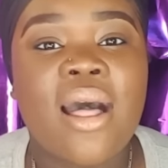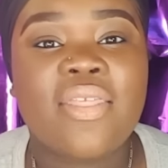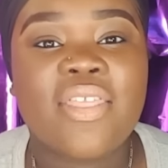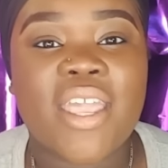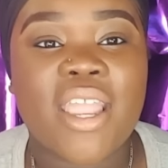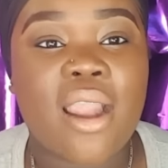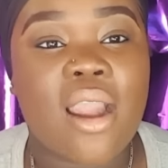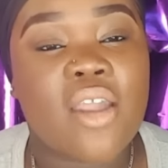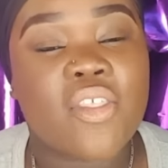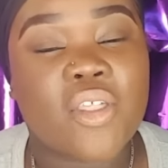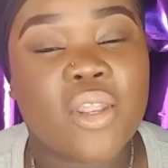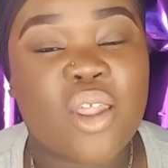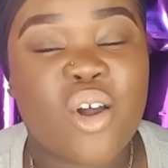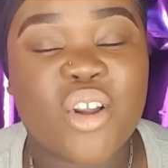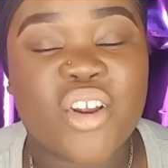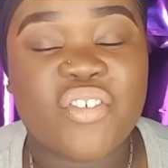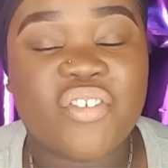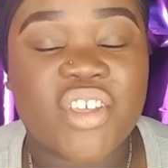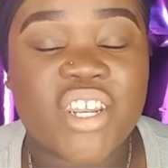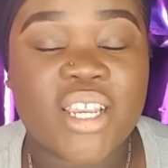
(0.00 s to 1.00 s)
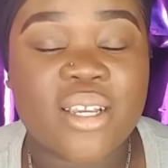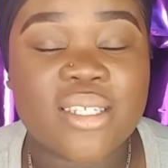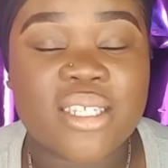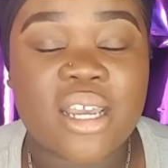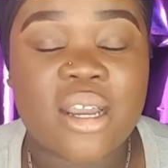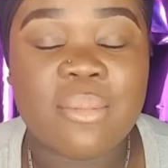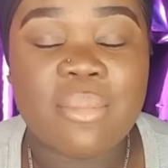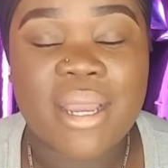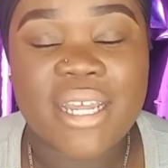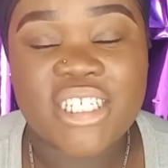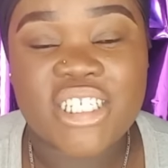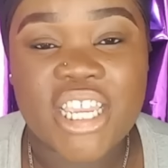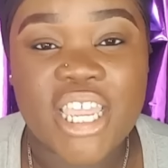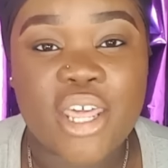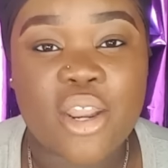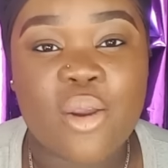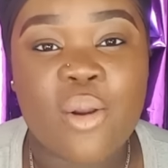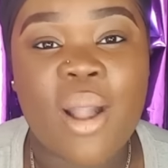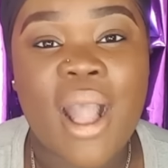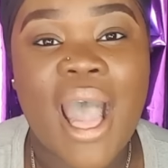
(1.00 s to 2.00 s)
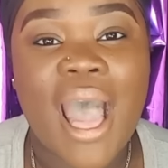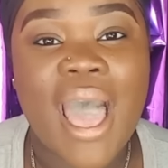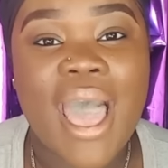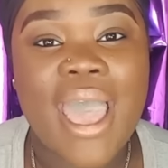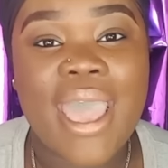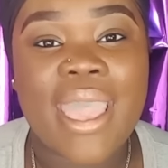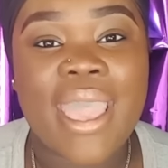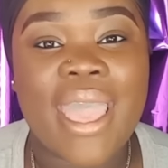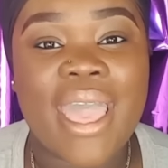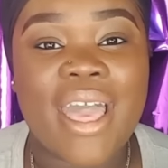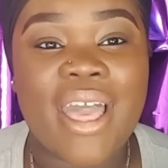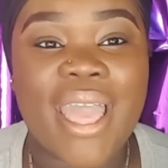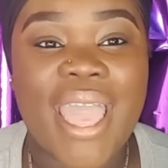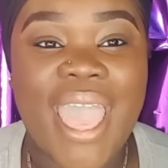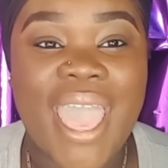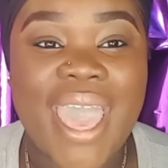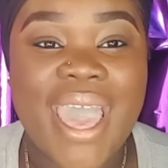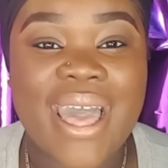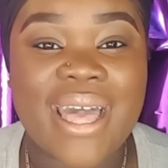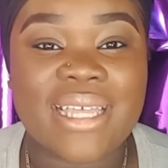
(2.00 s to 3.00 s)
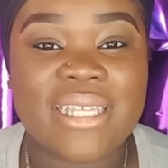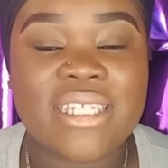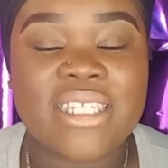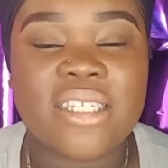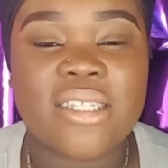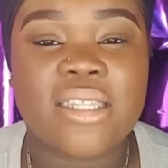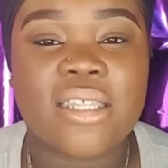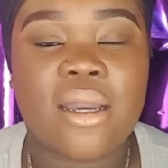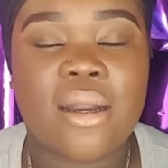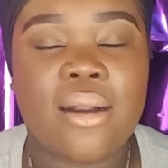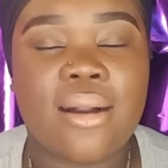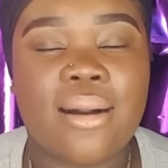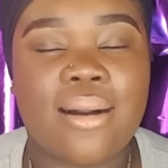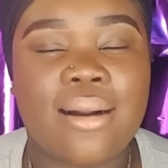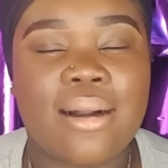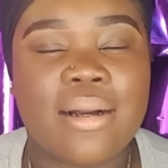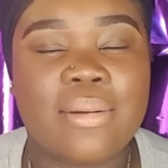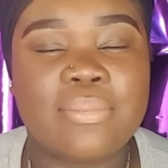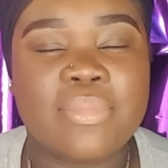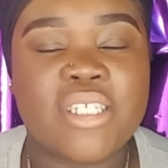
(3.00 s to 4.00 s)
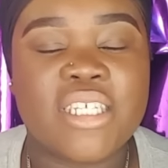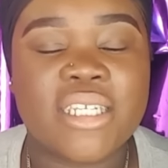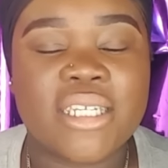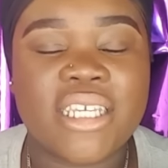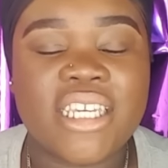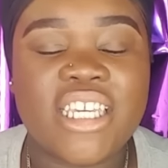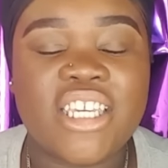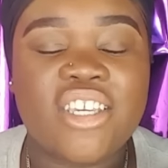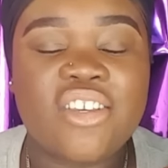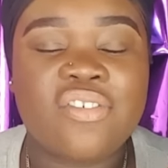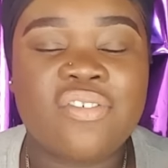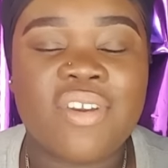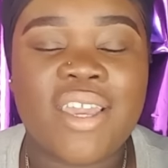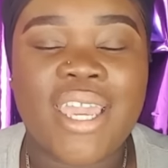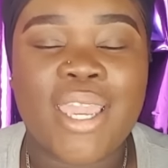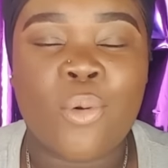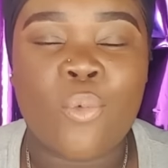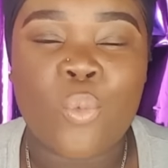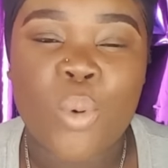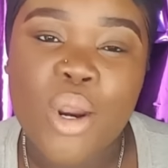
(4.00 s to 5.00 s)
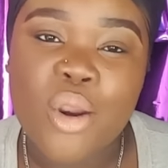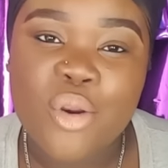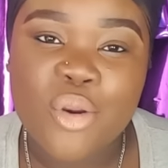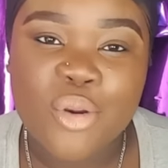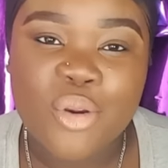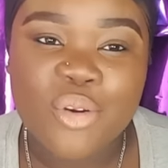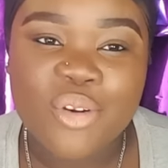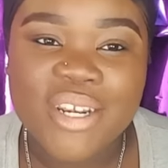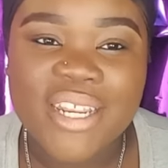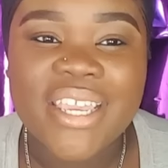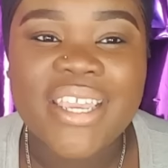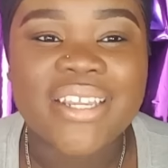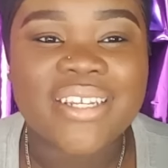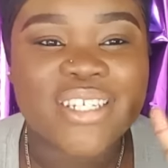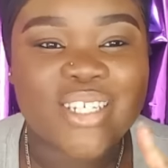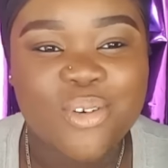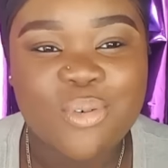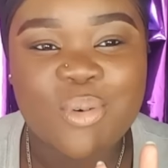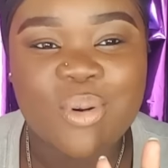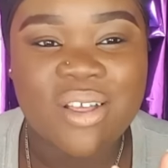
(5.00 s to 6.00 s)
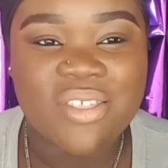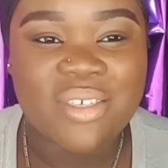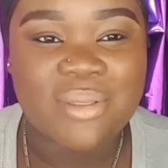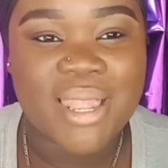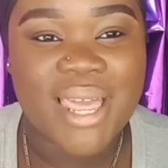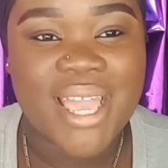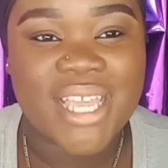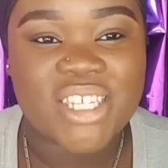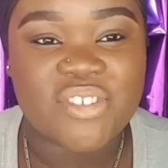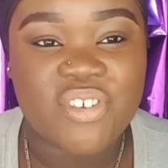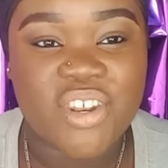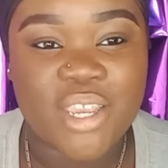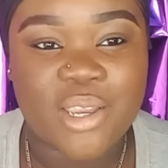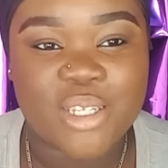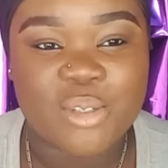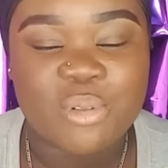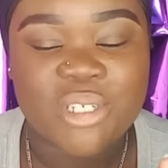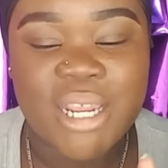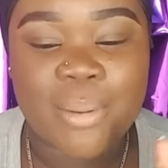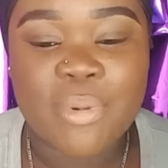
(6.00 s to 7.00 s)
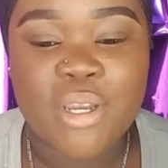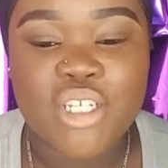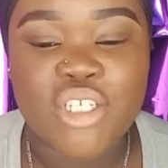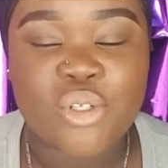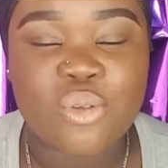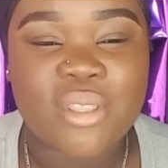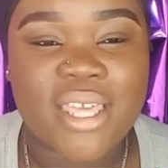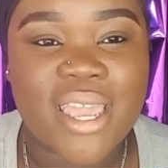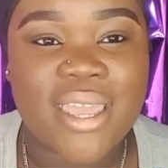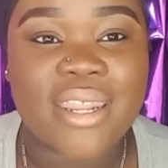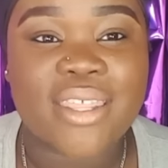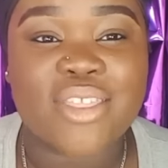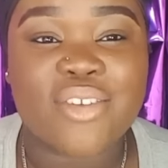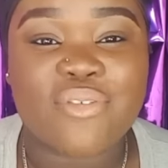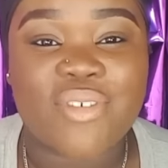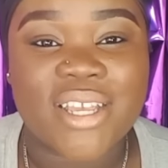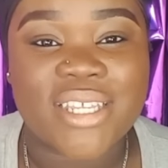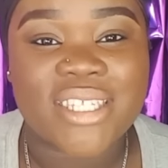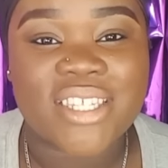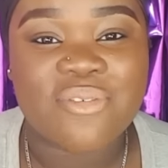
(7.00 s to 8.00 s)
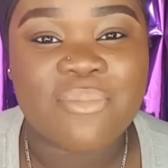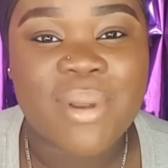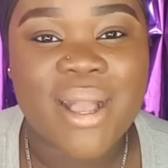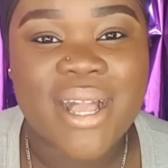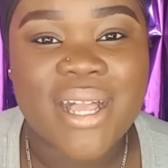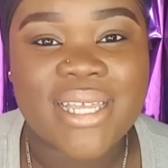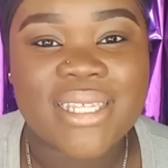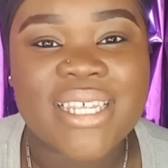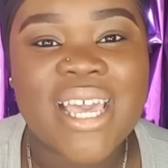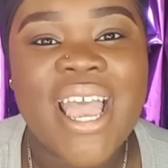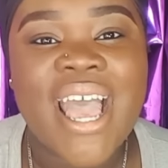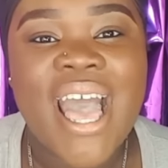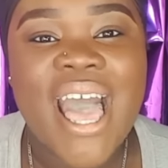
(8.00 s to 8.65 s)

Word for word: they are the longer videos on my channel, I had asked um, to leave a word in two of the last videos, which I'm going to do that in the rest of mine.